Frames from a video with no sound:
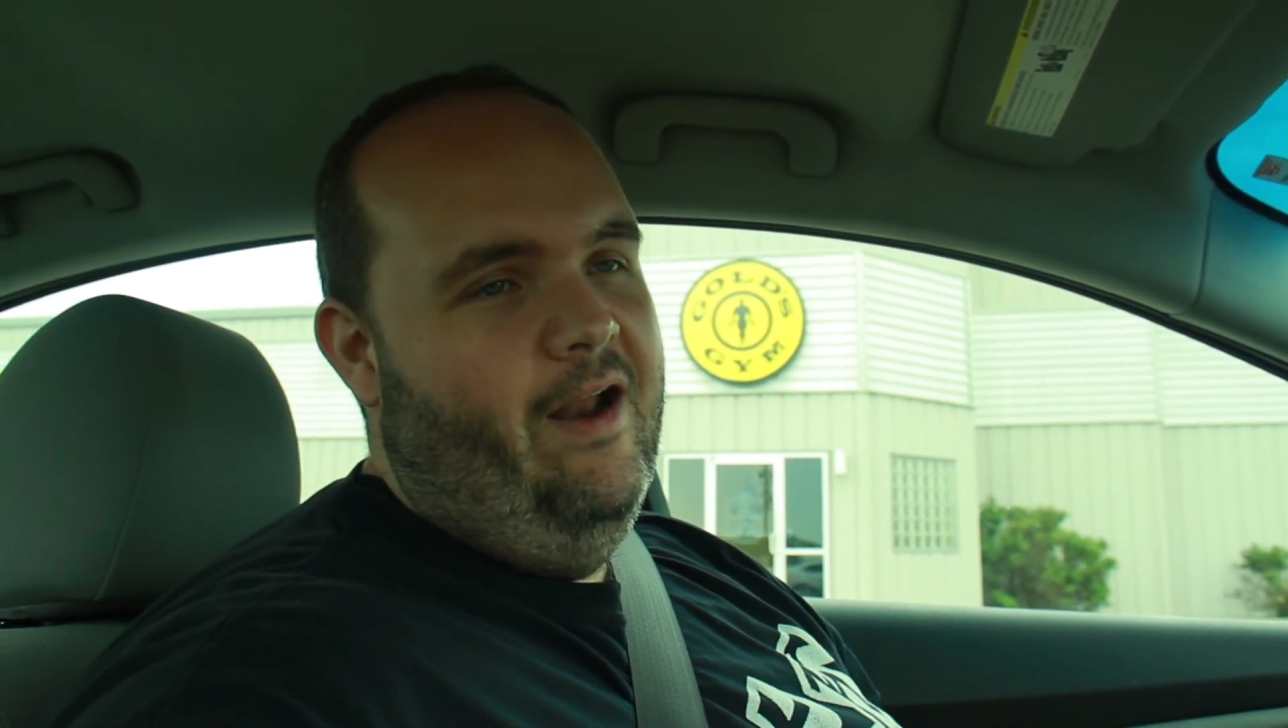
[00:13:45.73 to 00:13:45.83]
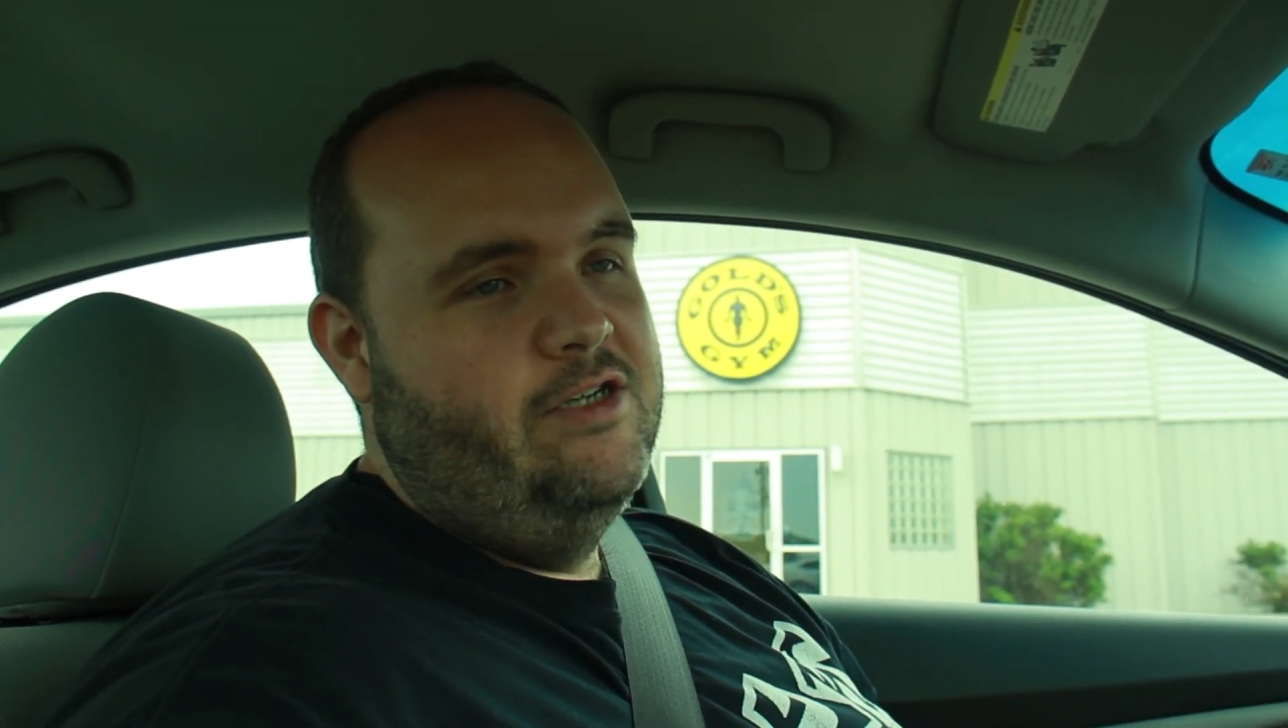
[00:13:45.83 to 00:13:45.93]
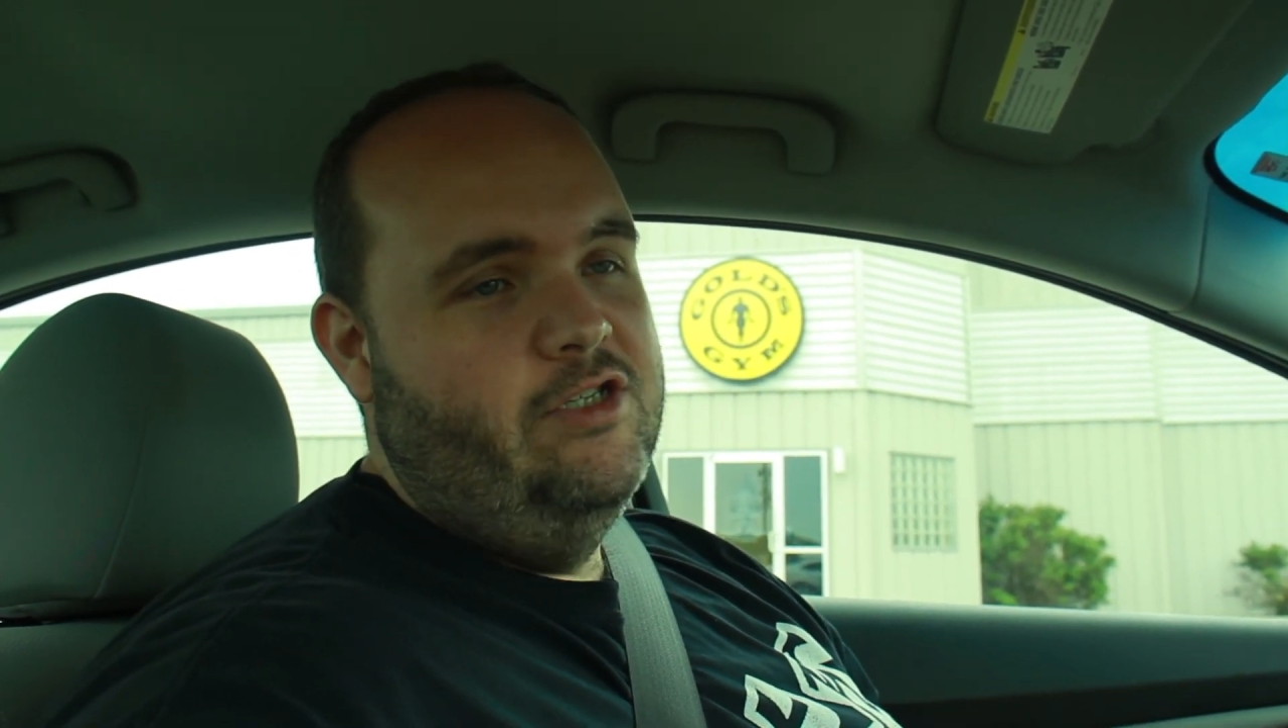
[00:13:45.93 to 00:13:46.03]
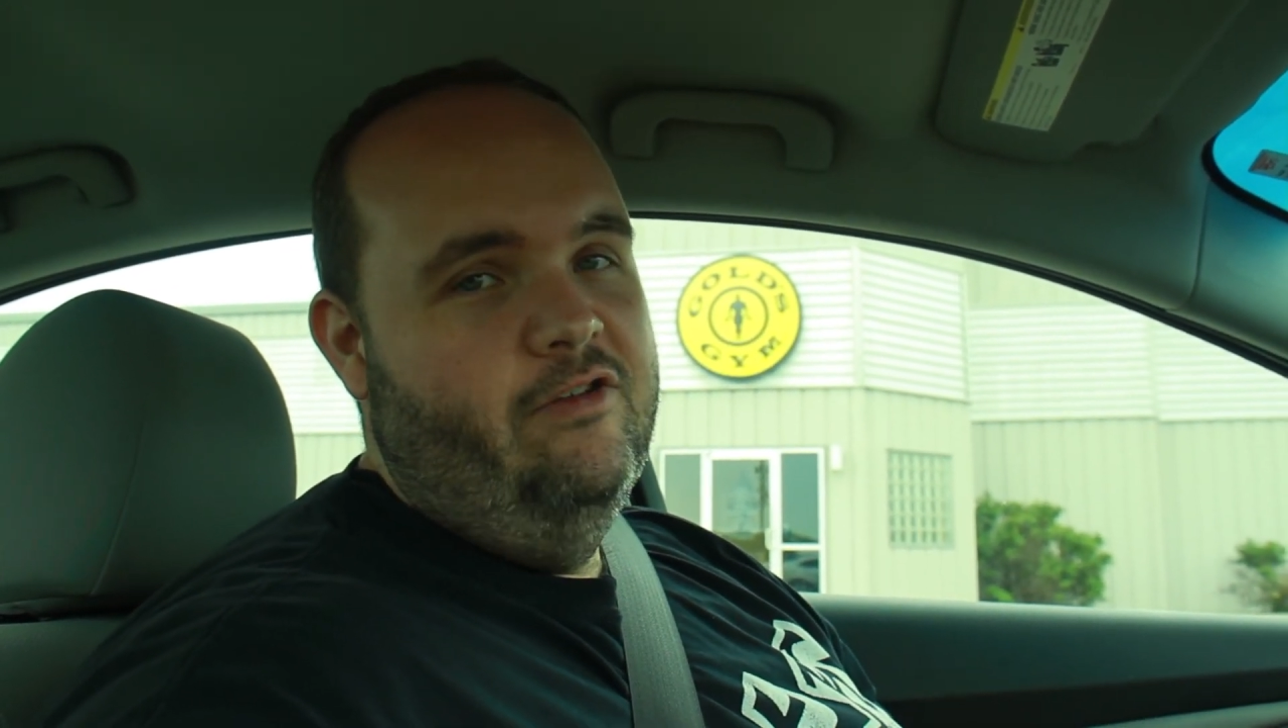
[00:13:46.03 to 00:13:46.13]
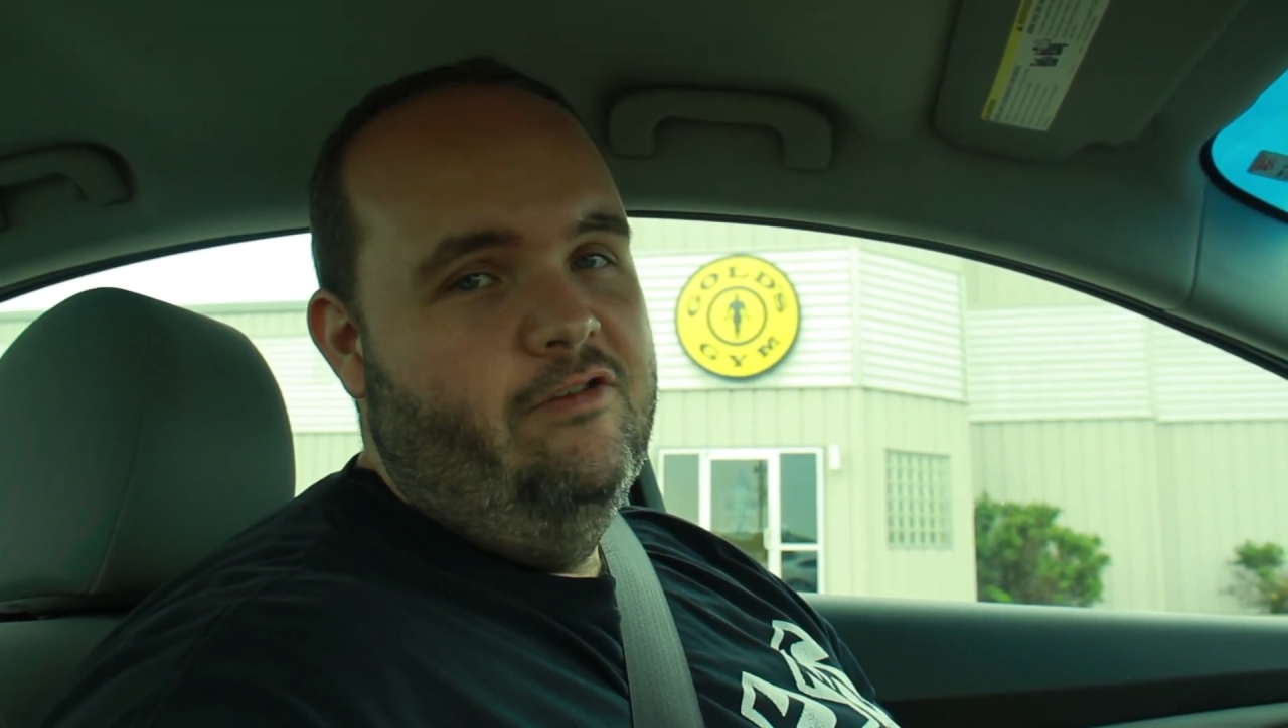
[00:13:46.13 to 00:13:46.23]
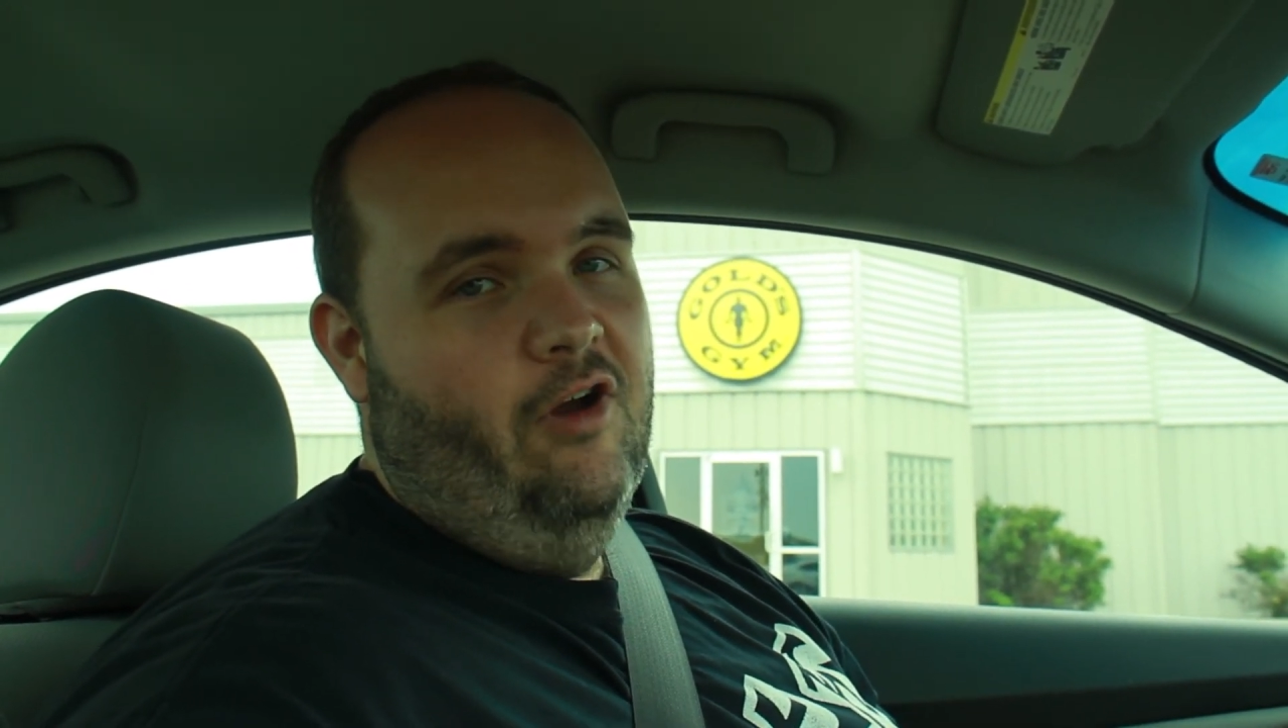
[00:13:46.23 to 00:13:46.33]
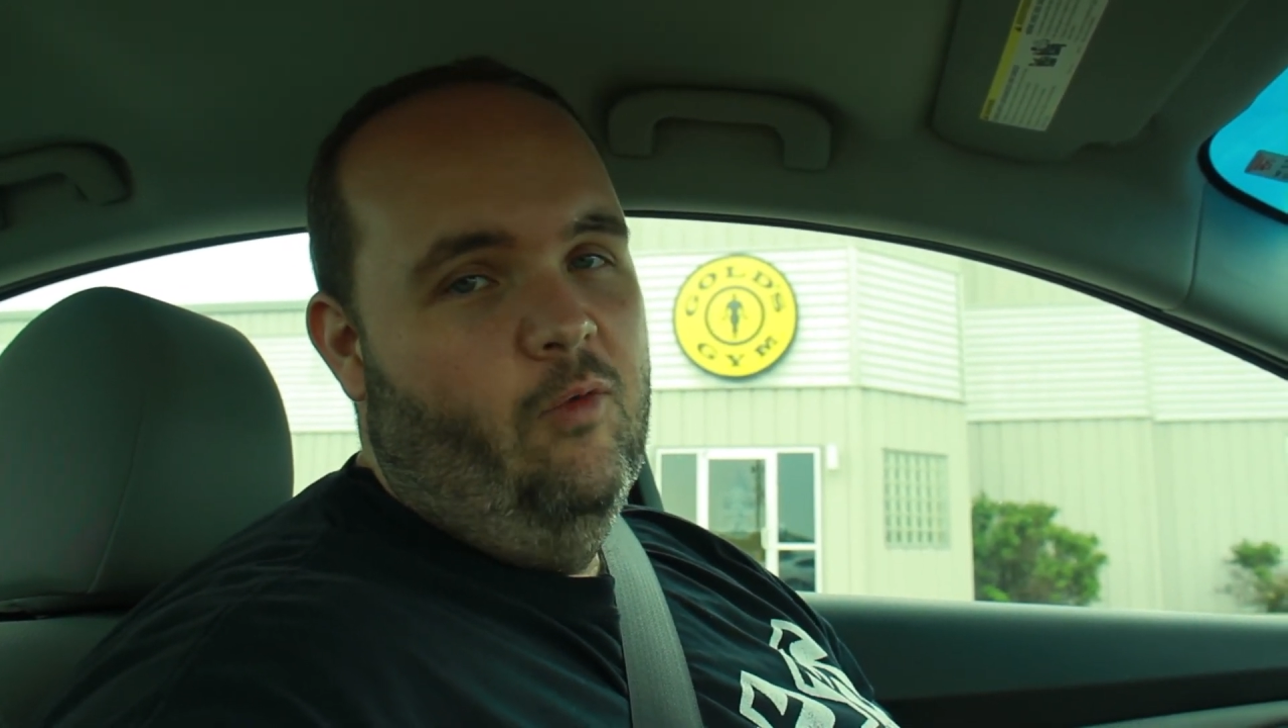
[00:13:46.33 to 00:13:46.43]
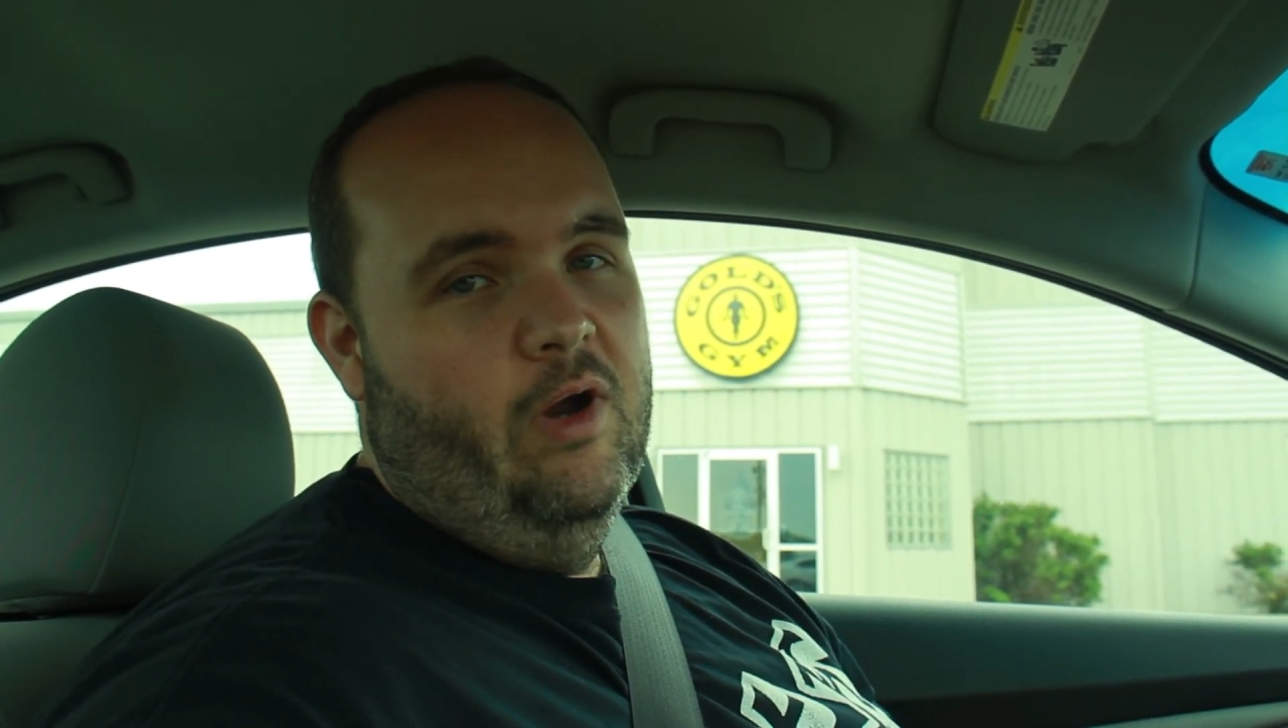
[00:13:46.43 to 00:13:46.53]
actually start